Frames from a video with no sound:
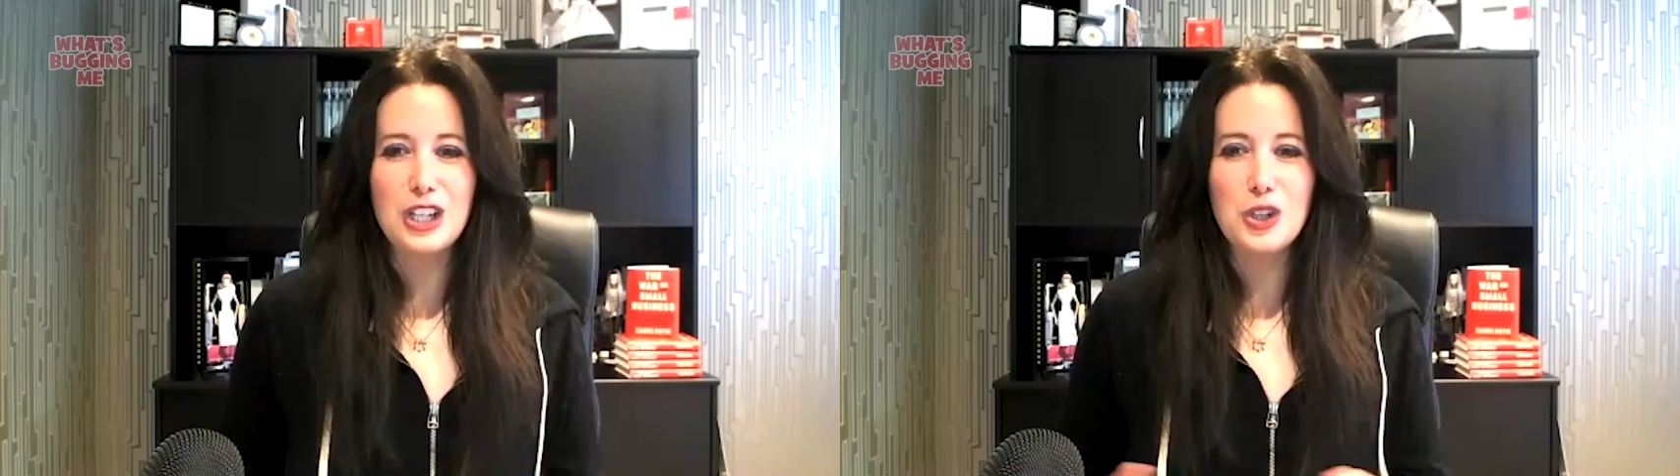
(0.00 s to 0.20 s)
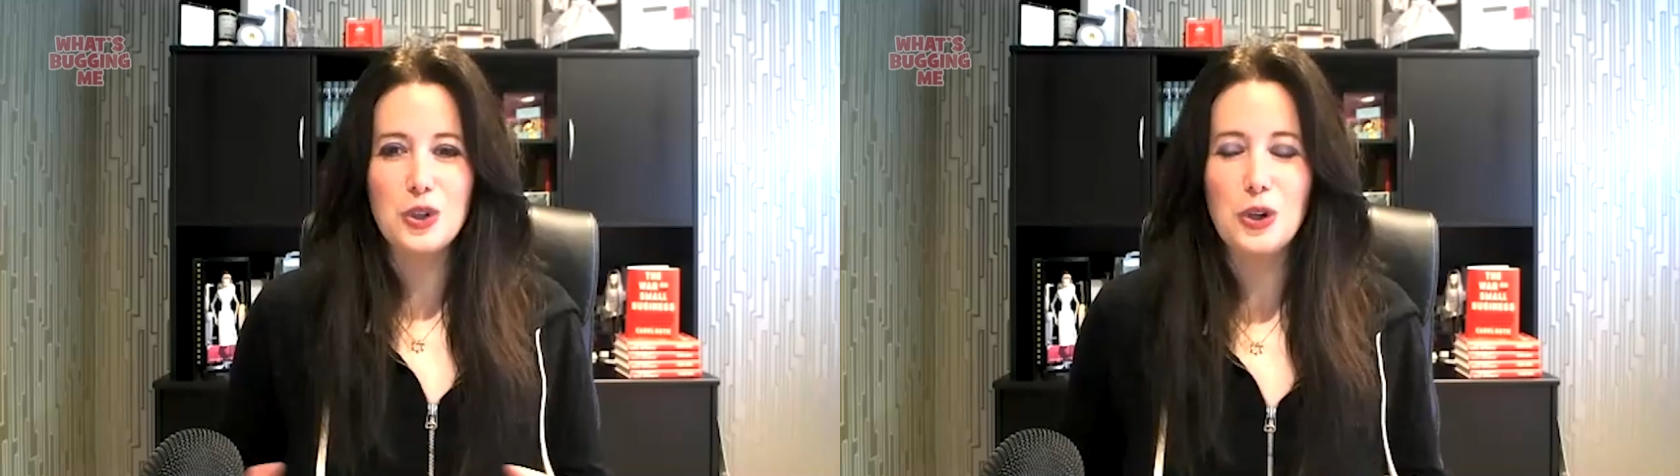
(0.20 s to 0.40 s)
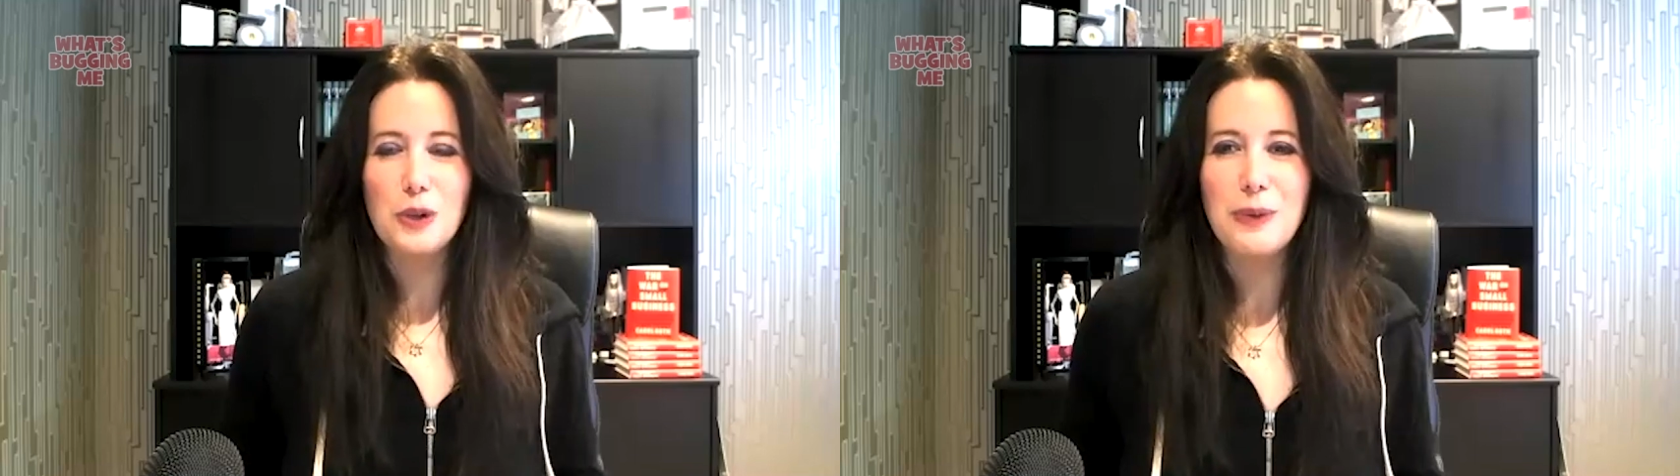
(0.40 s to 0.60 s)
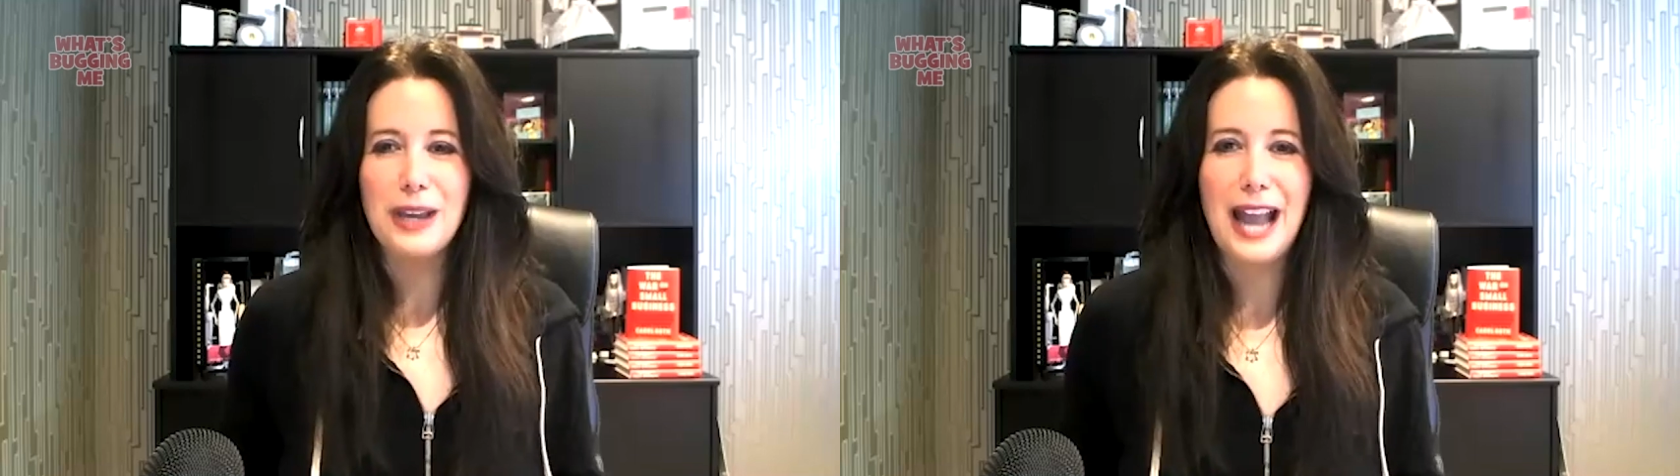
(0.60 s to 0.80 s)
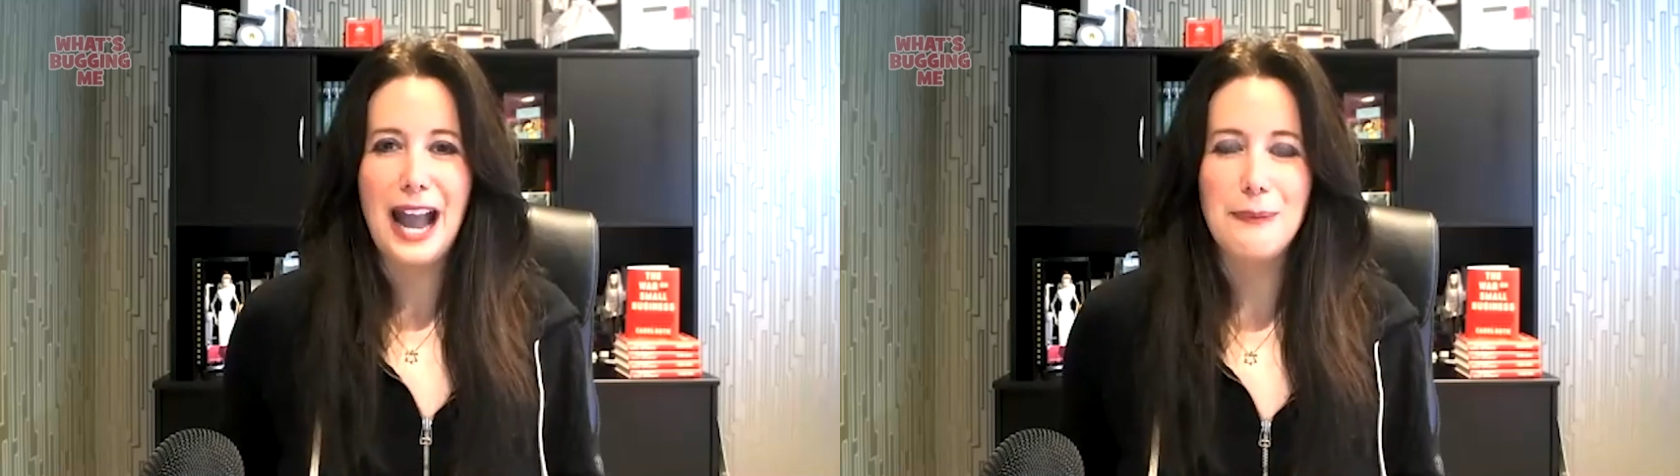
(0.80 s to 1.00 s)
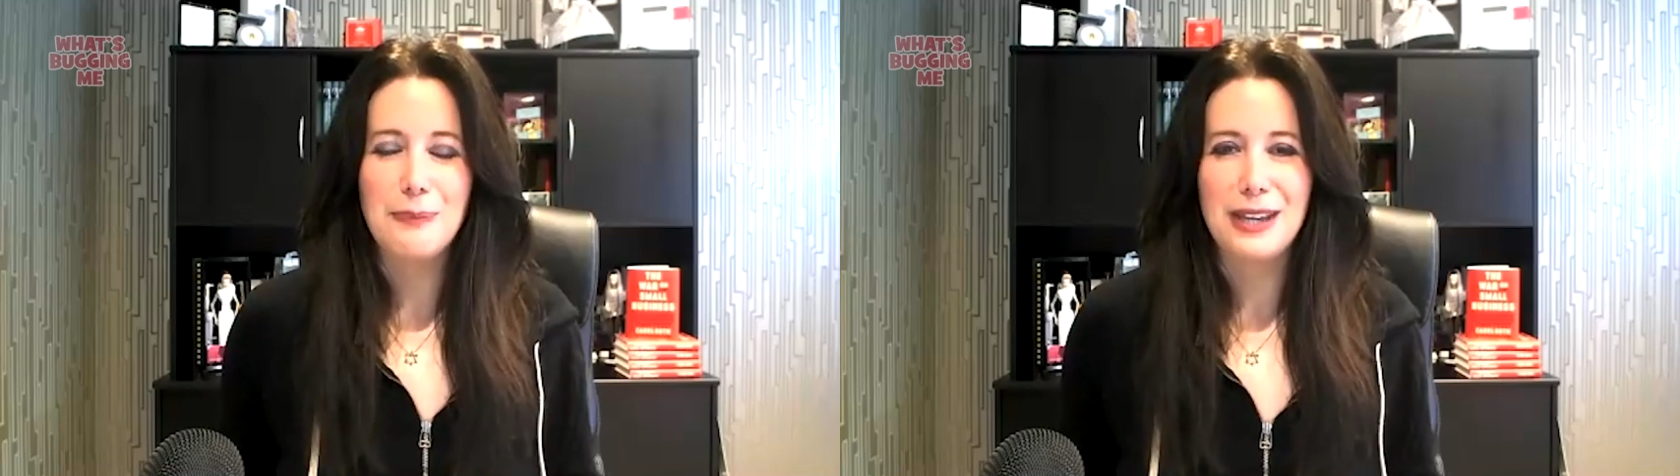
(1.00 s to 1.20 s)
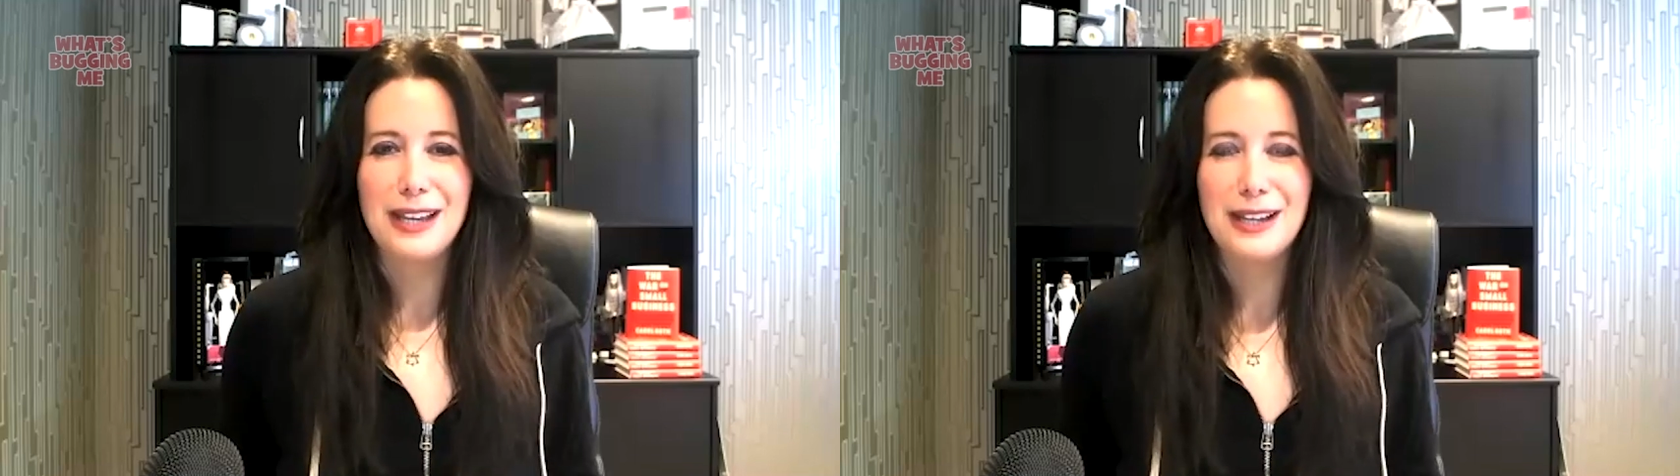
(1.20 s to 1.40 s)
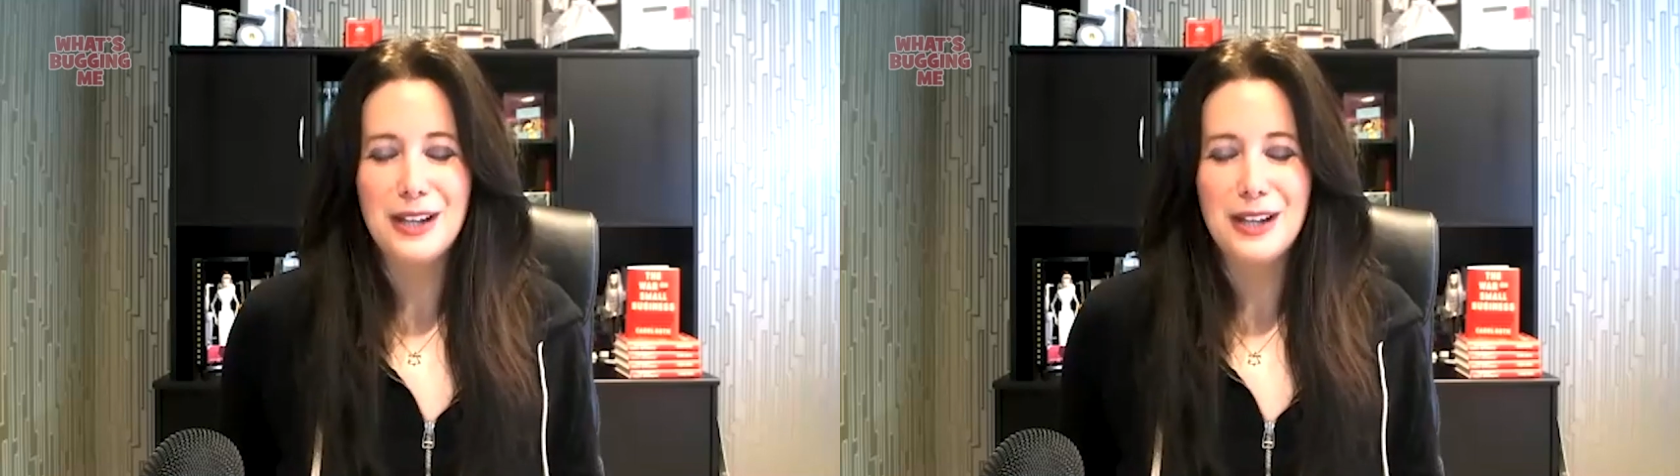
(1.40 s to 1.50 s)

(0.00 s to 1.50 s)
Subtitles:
you'll be happy.